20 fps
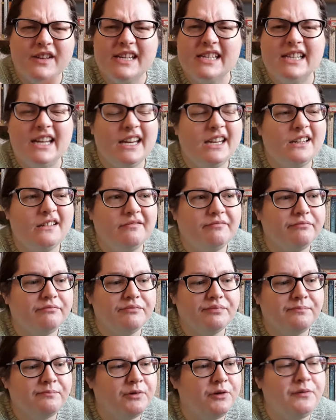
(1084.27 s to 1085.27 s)
He's like
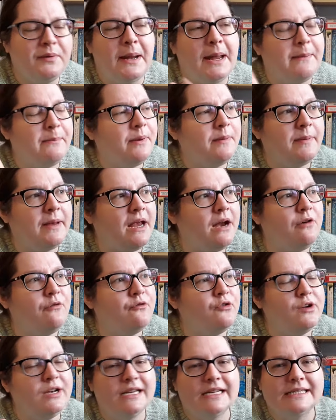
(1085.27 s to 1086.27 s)
prepare, preparing
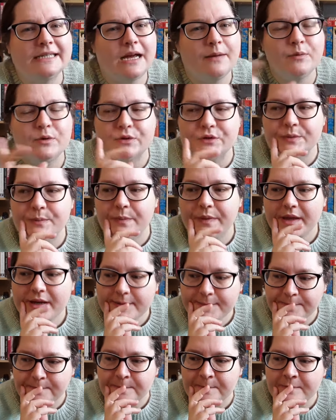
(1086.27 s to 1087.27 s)
for an exam or something.